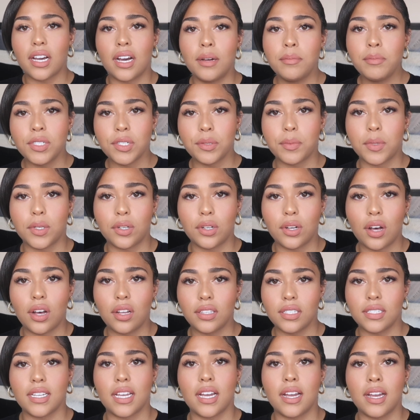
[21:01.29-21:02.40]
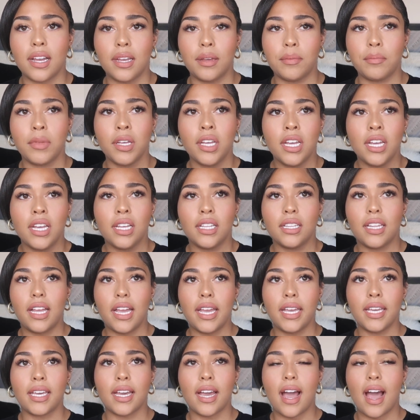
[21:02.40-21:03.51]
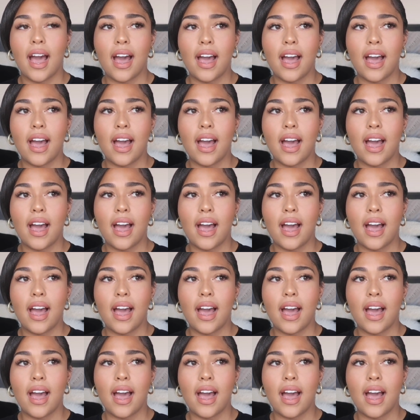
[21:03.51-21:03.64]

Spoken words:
comfortable all the time. Like,